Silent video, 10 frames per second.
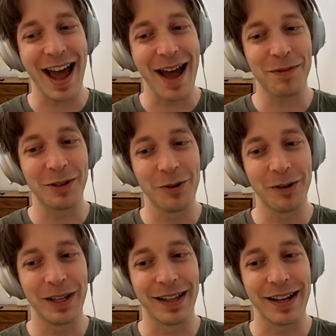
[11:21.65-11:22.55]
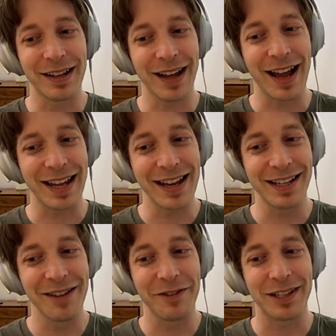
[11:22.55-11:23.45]
absolutely like I
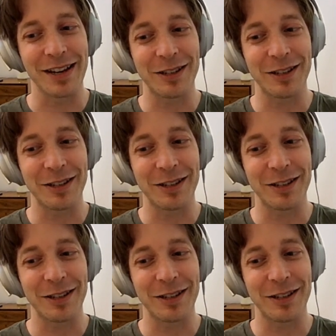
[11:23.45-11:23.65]
can't tell if it's a